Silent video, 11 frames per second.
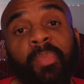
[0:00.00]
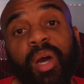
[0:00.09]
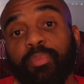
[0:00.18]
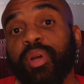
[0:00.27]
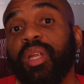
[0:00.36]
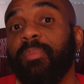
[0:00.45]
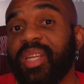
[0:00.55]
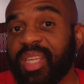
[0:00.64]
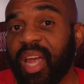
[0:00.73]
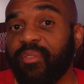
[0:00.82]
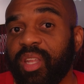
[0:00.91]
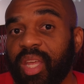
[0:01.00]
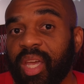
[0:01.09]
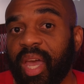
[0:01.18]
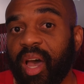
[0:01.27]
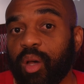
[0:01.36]
but pretty much
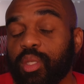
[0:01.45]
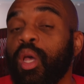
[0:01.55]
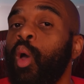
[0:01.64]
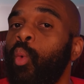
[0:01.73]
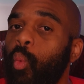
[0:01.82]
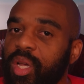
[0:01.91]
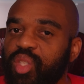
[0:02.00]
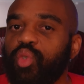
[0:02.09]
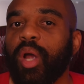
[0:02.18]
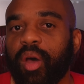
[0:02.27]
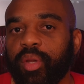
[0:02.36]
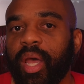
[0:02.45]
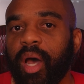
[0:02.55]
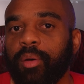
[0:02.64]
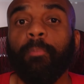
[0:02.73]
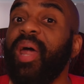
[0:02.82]
everything else was drowned
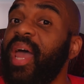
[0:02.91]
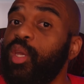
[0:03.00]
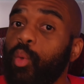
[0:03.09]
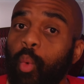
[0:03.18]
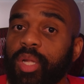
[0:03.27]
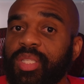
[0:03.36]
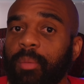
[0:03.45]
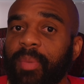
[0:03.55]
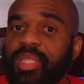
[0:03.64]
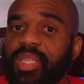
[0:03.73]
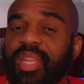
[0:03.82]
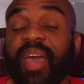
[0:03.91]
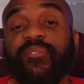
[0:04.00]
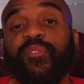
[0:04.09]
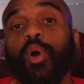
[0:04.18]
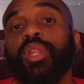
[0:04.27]
out. But I do want to mention
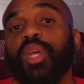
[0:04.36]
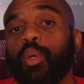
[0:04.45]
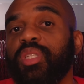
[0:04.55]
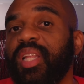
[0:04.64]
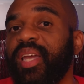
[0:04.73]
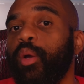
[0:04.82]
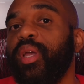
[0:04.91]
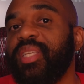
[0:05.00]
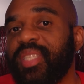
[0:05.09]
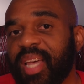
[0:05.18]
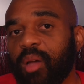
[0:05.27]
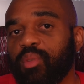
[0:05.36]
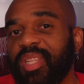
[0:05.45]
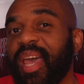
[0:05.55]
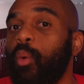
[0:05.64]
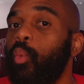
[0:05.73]
that for those lingering sounds
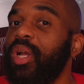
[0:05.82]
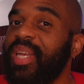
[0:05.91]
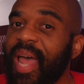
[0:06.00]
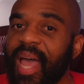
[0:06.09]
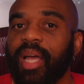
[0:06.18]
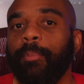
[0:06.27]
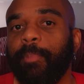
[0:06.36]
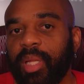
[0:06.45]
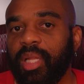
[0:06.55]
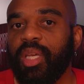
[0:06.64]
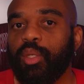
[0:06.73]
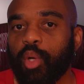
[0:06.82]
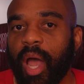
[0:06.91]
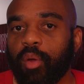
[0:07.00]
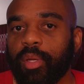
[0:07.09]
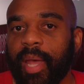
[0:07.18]
that were not completely
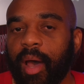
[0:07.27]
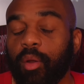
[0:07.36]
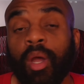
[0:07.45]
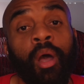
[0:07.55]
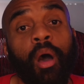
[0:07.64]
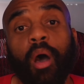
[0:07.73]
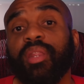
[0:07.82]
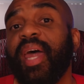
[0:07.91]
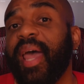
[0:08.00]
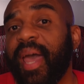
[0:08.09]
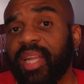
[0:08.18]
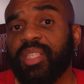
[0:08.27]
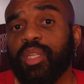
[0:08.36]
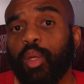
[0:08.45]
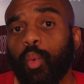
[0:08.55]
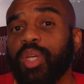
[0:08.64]
drowned out, all that I had to
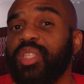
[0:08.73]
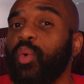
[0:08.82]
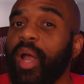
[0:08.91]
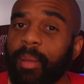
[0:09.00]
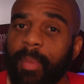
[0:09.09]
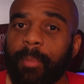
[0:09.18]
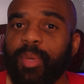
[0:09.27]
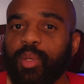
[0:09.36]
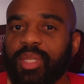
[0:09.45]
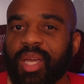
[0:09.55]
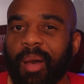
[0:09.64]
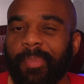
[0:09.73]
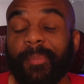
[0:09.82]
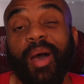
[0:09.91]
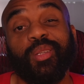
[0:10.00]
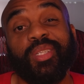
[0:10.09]
do was crank my music up
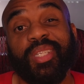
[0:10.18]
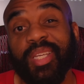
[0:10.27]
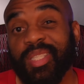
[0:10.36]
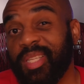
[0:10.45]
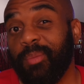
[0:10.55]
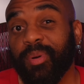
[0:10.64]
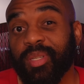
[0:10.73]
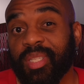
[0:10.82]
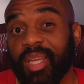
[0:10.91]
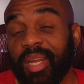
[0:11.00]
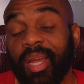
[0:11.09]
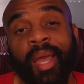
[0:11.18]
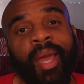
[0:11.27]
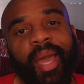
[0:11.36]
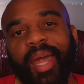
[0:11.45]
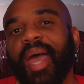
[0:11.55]
about 60%
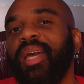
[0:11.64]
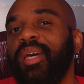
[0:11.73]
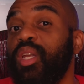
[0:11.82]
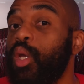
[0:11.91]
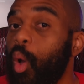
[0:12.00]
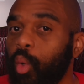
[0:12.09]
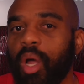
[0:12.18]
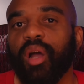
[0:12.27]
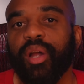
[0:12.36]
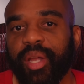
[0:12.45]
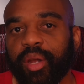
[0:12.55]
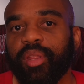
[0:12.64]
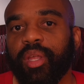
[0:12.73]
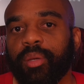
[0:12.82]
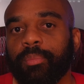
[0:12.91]
and I could no longer hear them.